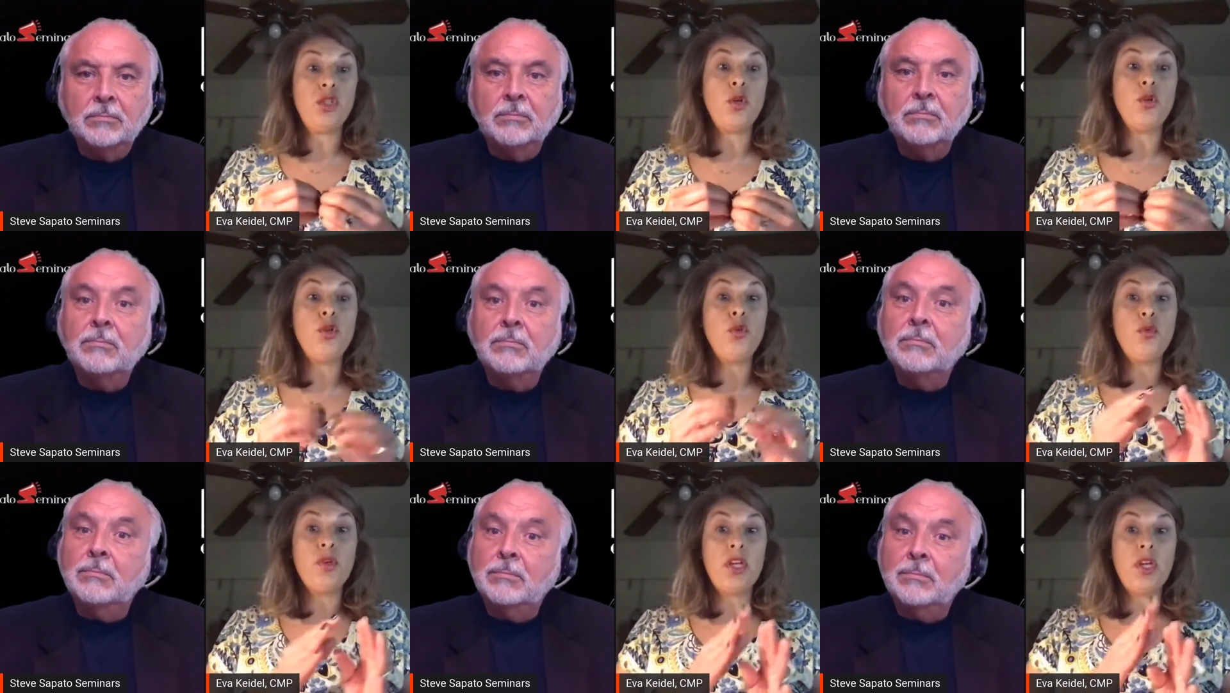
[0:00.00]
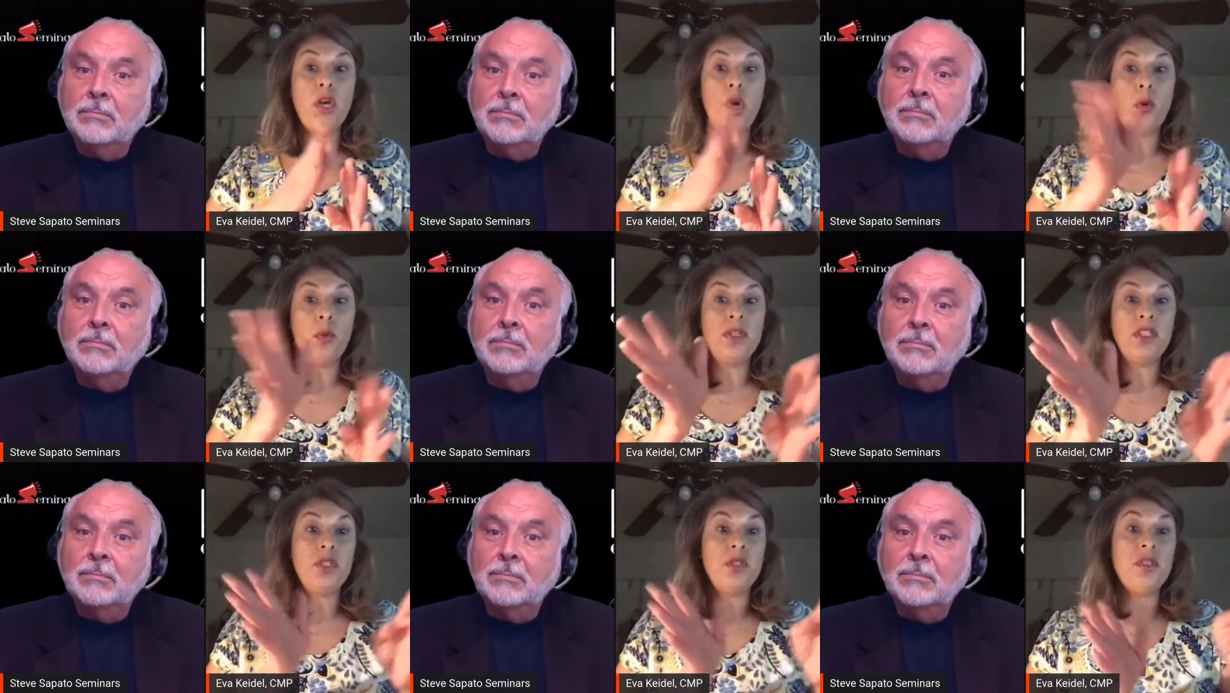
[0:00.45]
Speaker 1: so you can
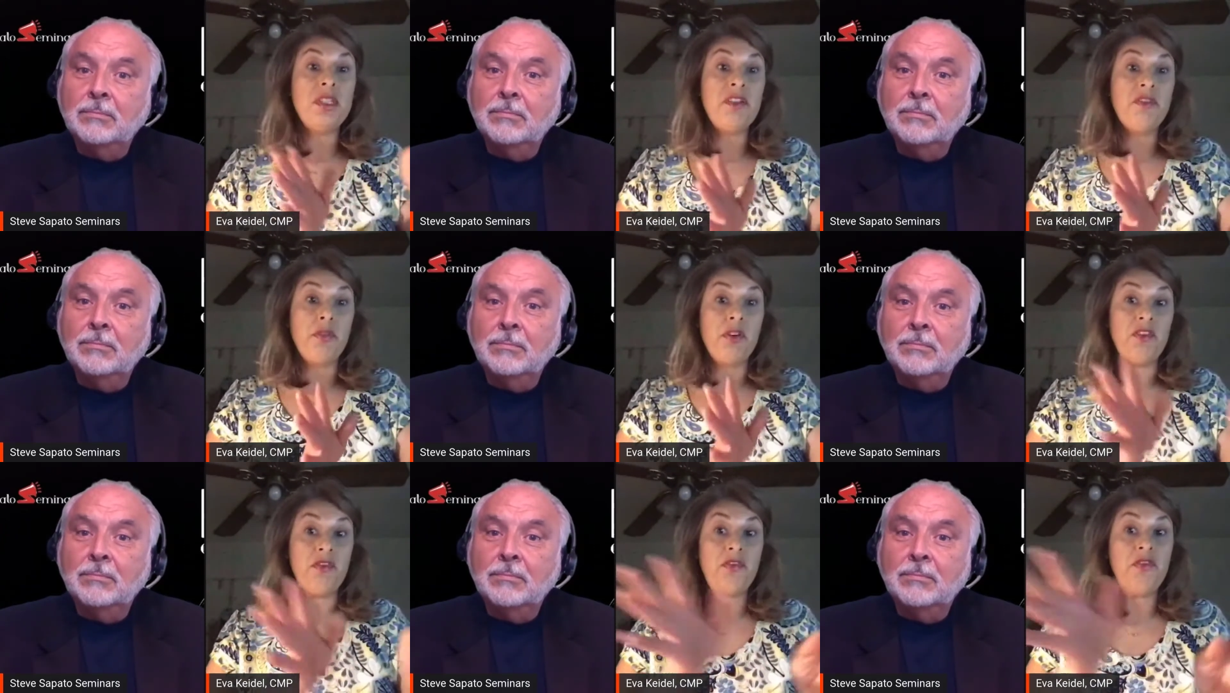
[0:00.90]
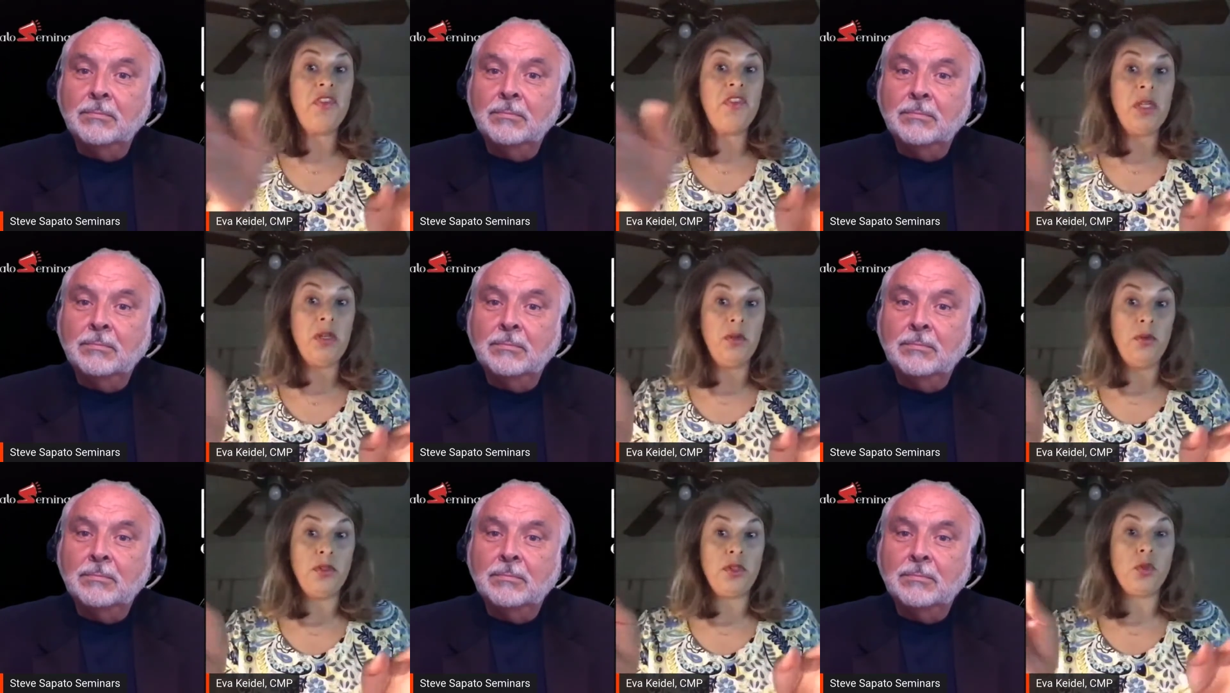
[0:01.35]
go into different
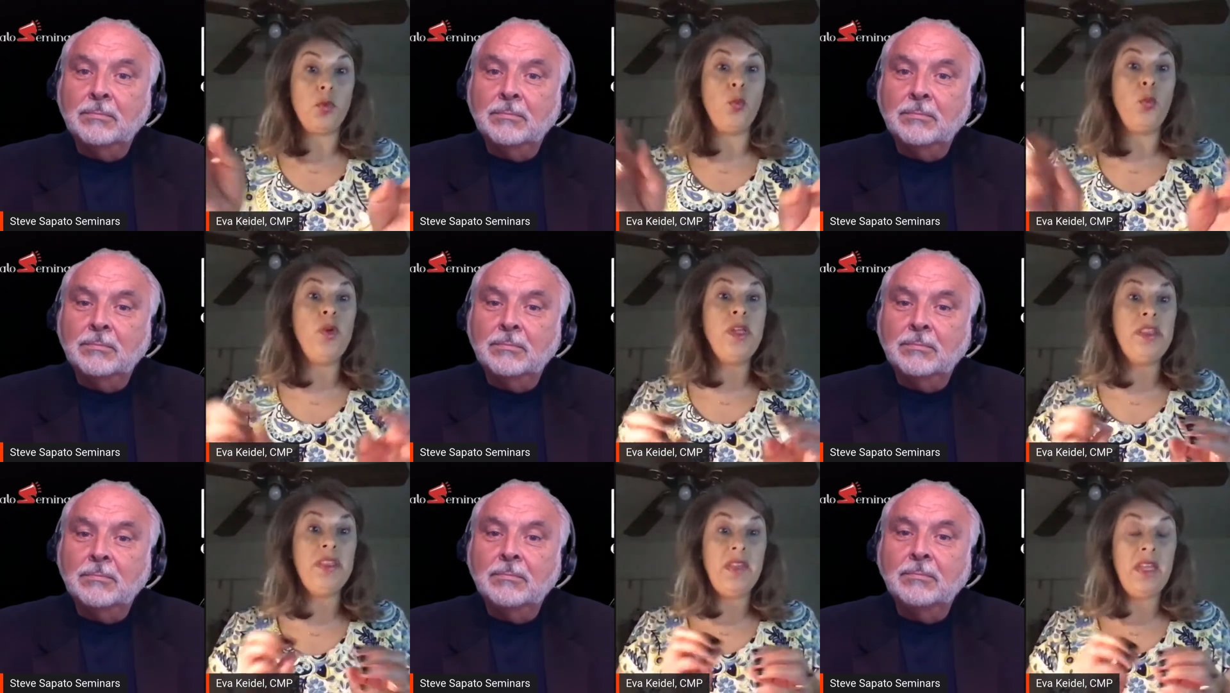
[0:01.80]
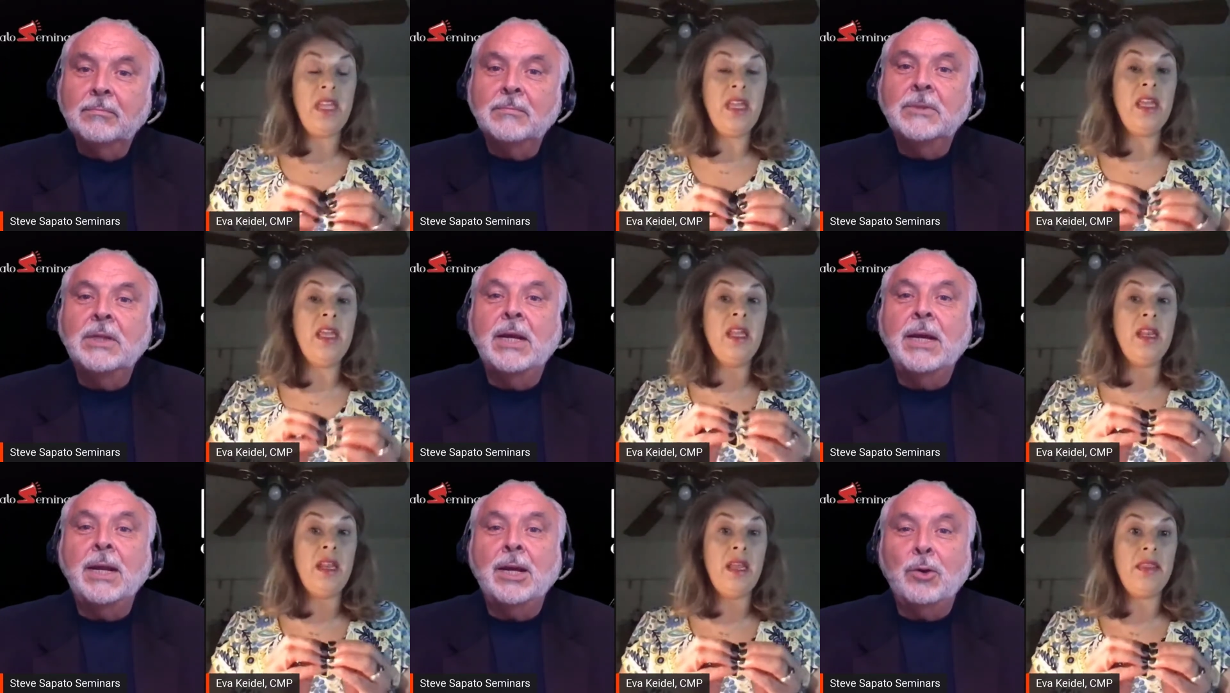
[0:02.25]
fields
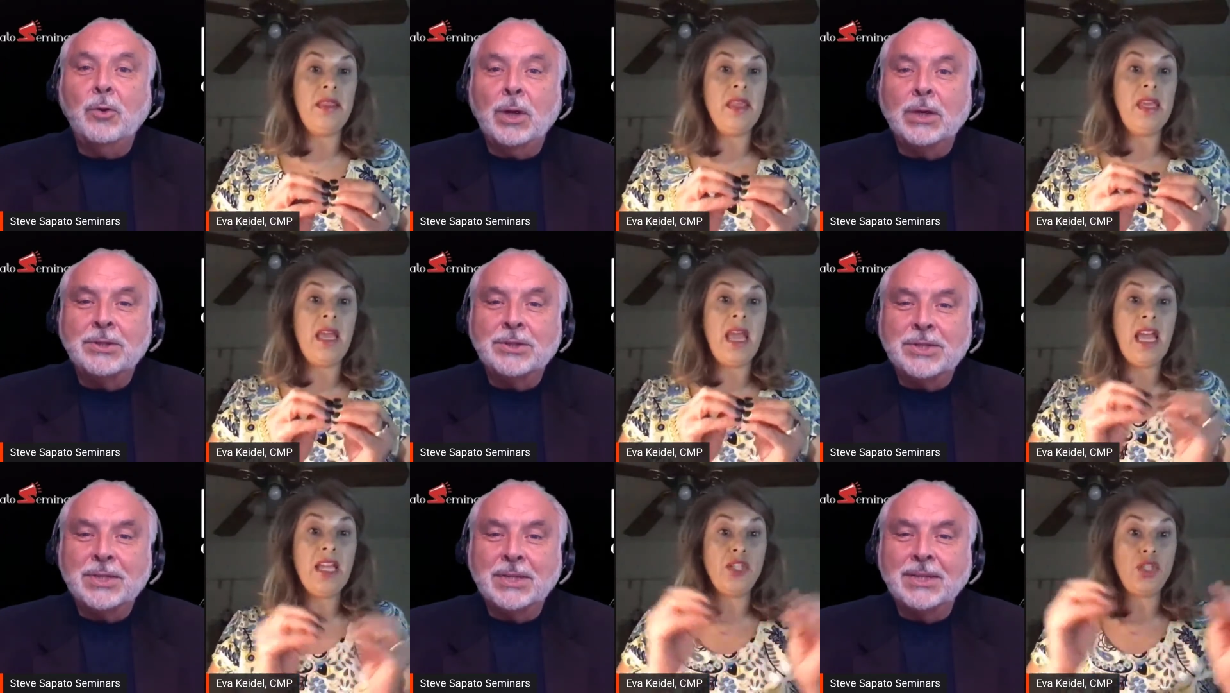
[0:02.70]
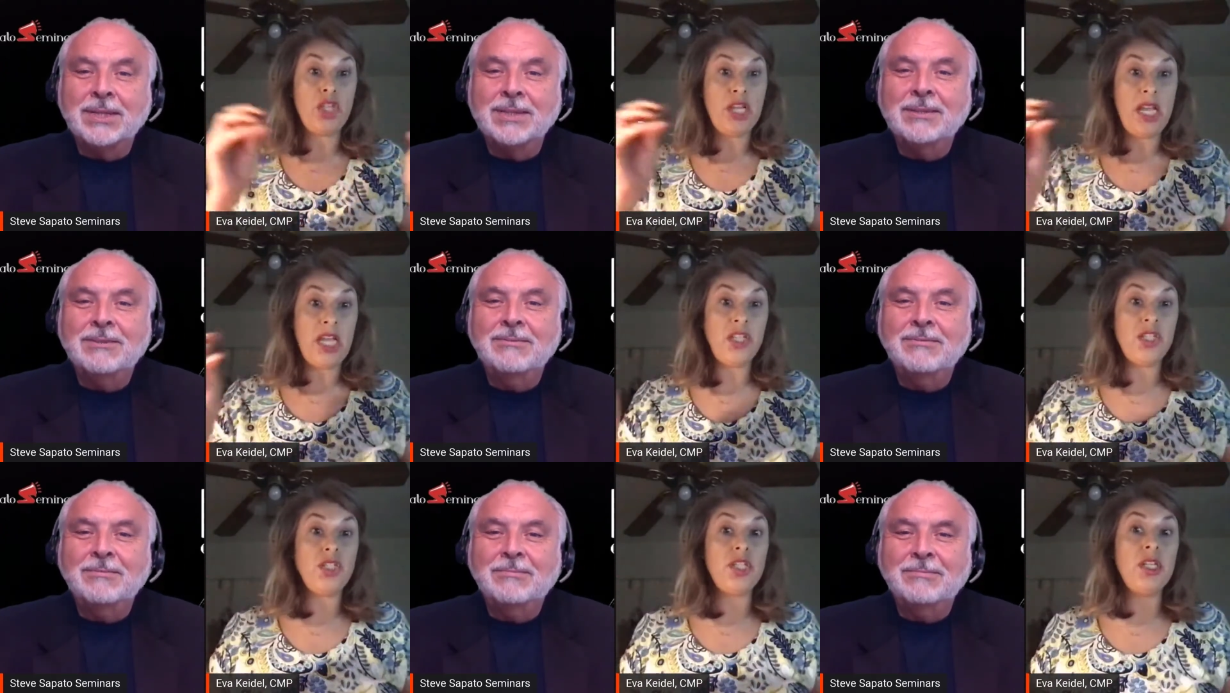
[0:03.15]
within the
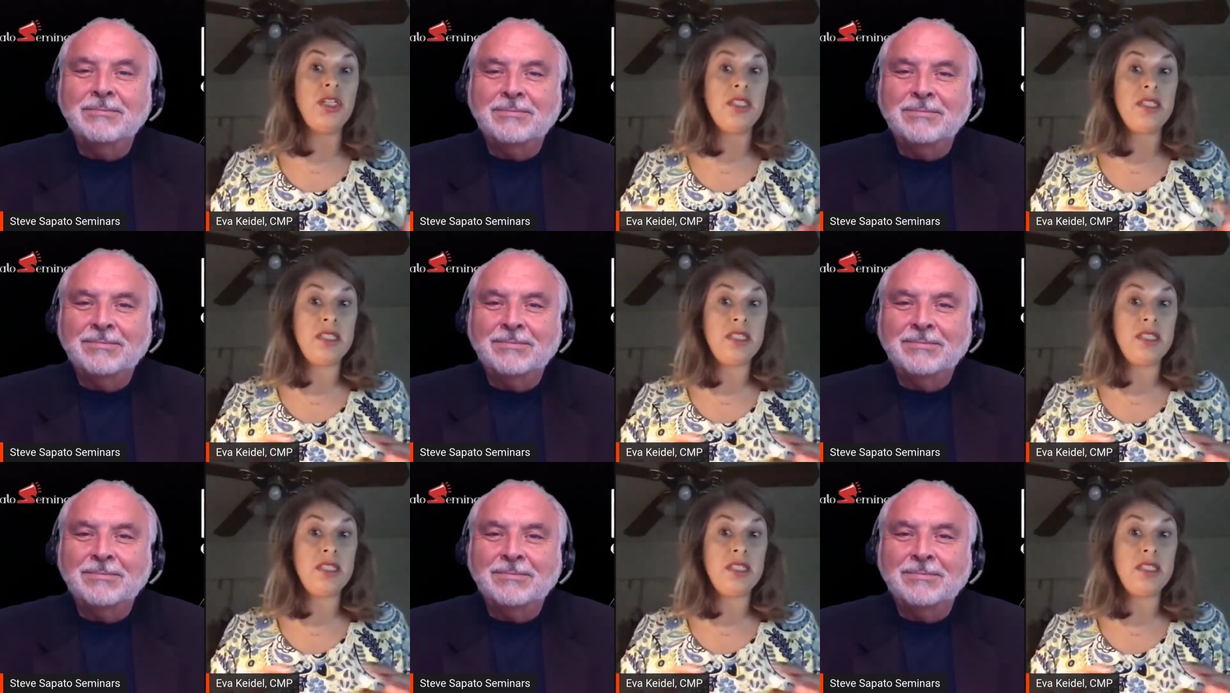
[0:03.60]
education